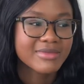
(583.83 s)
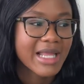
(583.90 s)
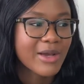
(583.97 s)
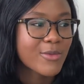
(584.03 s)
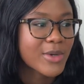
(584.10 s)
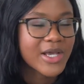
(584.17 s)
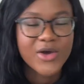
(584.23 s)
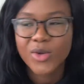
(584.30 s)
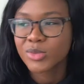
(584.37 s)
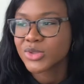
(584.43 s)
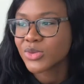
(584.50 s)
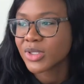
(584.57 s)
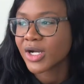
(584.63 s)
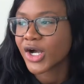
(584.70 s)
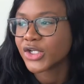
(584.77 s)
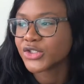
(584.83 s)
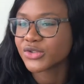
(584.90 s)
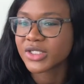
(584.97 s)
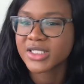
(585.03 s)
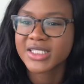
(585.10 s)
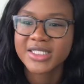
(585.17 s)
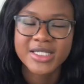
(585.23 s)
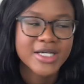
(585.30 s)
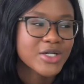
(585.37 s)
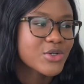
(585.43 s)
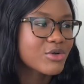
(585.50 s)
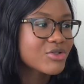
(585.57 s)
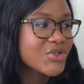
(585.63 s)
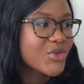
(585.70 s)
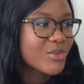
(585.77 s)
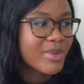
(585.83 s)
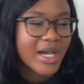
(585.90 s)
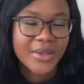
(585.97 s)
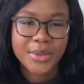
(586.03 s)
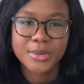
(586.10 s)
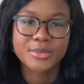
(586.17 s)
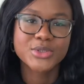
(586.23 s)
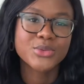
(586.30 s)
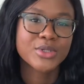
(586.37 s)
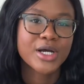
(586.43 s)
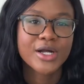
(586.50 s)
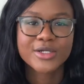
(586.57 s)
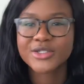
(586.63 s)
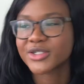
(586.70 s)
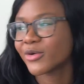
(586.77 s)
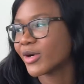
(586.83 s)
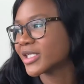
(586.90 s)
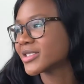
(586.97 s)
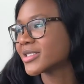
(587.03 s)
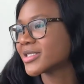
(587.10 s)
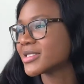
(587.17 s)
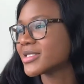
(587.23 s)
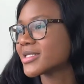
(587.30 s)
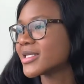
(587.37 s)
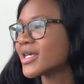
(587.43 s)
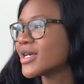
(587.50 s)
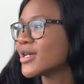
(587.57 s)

wake up, do 100, go to the bathroom, do 100 questions,